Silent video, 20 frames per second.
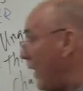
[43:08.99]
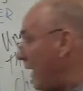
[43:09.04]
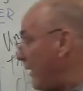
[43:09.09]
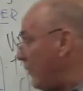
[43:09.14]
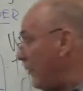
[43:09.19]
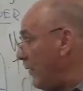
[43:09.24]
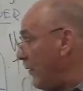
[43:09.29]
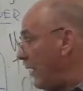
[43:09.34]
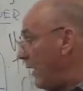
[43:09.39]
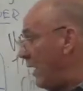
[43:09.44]

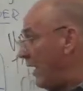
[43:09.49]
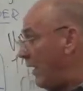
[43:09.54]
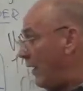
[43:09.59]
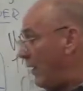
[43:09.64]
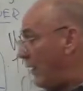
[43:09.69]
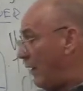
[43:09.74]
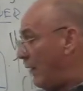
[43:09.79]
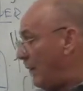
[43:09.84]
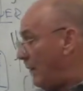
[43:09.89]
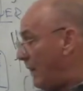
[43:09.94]
when,
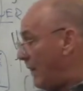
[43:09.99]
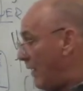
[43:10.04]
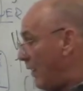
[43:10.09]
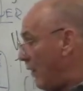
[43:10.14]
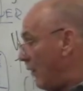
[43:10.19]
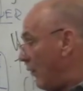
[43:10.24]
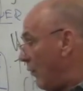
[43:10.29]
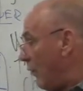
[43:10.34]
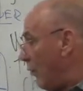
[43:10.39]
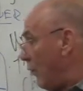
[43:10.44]
uh,
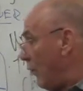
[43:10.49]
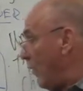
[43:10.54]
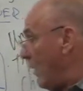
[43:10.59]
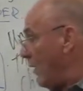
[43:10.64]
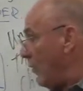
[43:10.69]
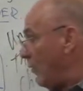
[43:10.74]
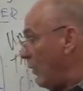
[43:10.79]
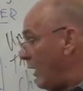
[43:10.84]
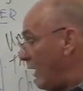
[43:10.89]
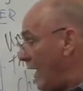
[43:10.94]

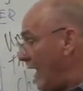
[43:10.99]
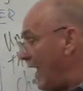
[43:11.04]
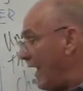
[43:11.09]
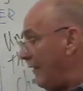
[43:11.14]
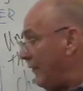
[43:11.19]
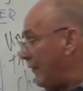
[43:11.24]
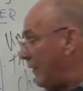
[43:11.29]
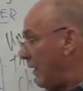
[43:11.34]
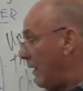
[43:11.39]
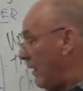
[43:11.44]
when we
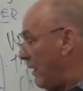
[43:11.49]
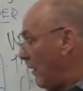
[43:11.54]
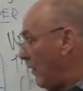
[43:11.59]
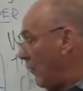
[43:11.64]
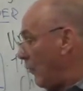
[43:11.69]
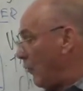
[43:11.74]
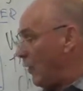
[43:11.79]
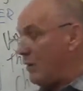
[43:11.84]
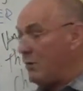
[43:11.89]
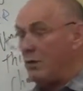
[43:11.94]
left,
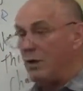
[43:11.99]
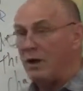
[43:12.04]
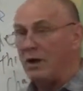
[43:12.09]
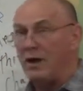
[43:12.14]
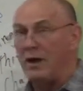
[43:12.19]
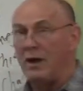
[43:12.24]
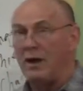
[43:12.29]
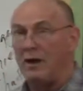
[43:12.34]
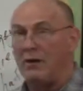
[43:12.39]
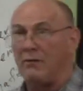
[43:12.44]
we
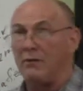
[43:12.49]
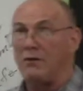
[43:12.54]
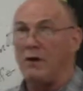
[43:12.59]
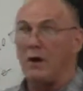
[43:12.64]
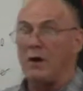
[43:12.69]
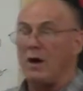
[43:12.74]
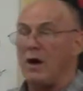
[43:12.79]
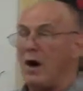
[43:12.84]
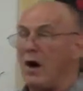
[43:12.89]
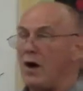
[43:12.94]
were
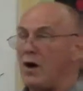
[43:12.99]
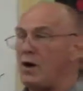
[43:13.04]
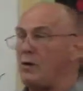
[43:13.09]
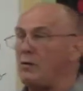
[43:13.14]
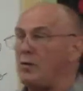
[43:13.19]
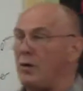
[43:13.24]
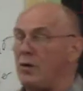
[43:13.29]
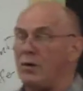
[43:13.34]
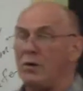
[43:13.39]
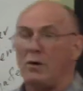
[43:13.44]
very
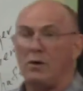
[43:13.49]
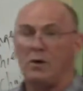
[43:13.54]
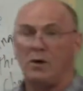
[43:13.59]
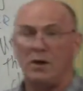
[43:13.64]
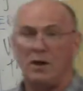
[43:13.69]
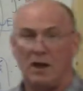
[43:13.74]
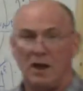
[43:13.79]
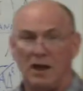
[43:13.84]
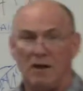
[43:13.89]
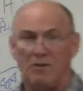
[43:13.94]
honorable
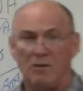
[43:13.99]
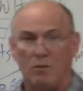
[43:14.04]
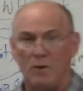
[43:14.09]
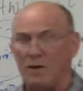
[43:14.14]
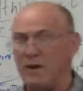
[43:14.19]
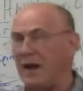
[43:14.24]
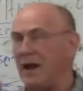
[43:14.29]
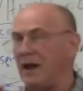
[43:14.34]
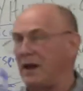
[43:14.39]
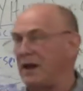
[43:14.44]
even
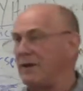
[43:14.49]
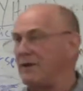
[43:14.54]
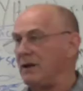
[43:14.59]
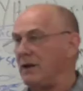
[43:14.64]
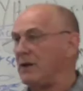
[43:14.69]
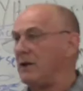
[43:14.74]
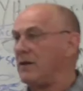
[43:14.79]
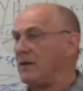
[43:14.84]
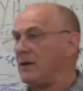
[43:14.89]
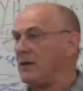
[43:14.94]
without
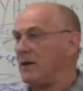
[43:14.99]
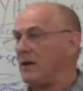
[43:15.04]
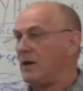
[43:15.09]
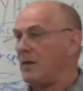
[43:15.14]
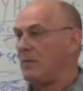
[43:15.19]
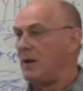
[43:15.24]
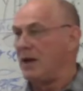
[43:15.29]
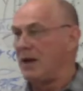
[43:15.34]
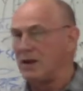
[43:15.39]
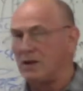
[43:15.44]
leaving.
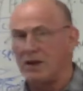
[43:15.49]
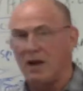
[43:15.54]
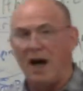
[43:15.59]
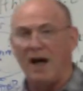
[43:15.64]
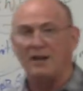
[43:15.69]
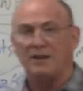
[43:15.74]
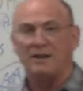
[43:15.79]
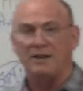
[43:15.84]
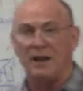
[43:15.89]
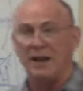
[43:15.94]
Because
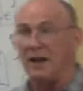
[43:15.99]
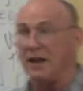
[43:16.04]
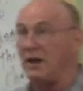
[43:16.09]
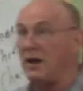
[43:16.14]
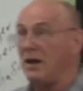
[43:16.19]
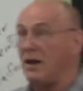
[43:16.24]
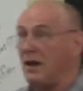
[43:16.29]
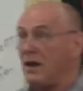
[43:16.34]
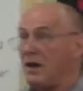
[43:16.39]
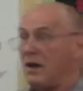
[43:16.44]
God
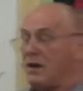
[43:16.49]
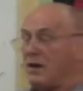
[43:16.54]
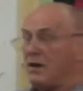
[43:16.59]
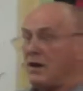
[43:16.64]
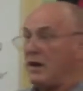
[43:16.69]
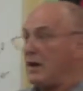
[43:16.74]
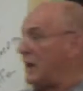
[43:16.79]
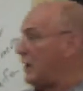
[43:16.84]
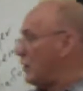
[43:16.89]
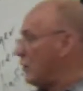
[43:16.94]
said,
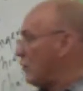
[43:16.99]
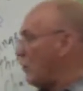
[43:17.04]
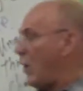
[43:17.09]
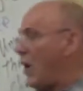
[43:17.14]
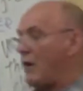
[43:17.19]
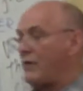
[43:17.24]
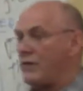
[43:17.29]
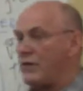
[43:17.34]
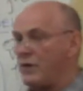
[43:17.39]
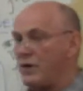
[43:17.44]
it is
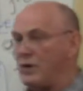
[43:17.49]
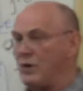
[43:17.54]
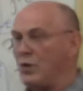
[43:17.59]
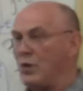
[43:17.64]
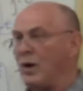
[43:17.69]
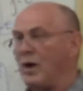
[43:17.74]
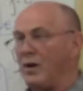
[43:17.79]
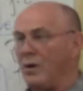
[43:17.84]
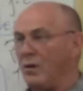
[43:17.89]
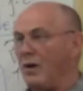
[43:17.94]
wrong for you to
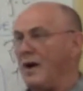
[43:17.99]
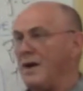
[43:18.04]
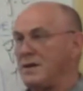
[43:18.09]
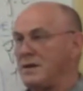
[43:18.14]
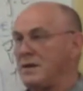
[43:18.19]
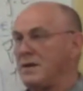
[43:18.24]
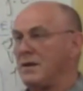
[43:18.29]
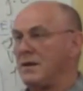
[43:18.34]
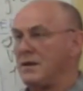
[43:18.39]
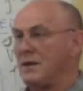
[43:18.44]
do
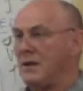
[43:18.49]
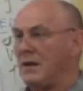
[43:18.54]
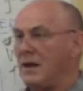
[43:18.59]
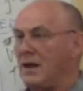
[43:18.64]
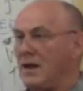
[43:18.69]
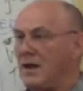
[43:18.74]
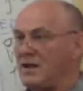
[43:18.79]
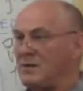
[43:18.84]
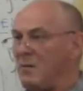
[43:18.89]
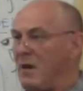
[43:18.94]
otherwise.
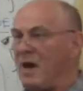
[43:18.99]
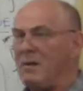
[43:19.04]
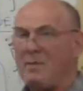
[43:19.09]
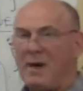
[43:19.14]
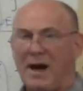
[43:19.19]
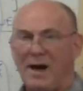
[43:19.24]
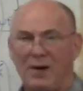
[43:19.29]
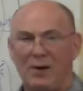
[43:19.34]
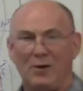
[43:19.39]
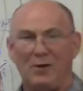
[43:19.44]
It's my
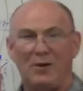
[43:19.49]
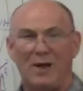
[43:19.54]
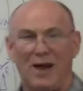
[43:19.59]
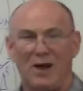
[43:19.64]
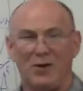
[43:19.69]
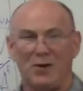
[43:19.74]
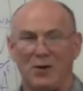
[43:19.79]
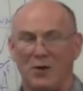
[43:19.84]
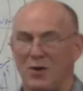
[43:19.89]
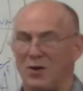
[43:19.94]
battle,
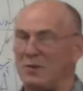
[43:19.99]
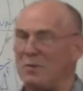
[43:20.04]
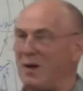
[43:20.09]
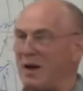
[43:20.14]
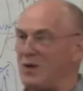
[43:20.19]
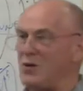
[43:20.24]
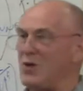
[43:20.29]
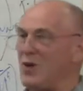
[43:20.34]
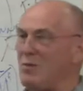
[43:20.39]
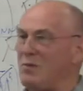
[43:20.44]
not yours.
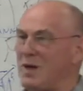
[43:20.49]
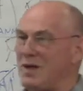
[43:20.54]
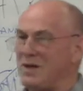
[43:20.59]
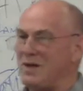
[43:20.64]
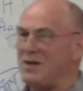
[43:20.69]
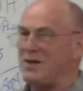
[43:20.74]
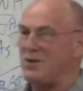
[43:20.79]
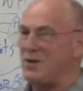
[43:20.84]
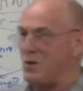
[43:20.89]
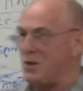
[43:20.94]
Mind your own
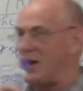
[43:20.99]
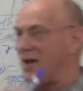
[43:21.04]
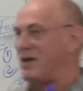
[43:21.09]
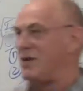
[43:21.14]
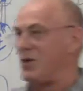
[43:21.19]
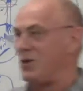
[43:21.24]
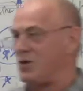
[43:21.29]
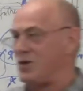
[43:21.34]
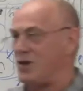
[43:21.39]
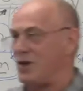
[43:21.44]
business and do what I
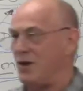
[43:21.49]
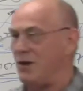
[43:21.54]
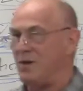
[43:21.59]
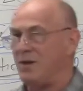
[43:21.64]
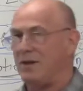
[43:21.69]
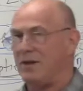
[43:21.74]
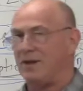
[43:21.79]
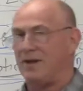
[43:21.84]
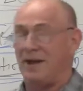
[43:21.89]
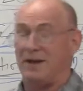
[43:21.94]
told you to.
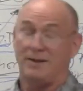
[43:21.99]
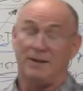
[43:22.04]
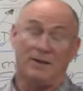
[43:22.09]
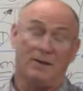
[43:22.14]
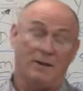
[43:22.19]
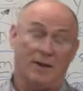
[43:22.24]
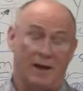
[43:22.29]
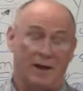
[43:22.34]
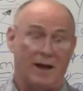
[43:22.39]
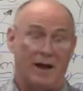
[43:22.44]
I said,
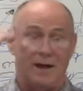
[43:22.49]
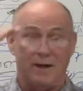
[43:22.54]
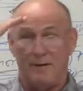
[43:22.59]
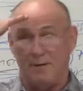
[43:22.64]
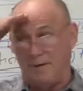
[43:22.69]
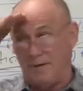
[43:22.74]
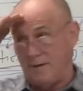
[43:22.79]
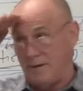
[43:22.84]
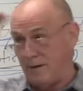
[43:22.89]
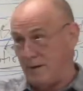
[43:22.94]
okay, got
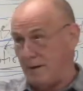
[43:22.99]
it.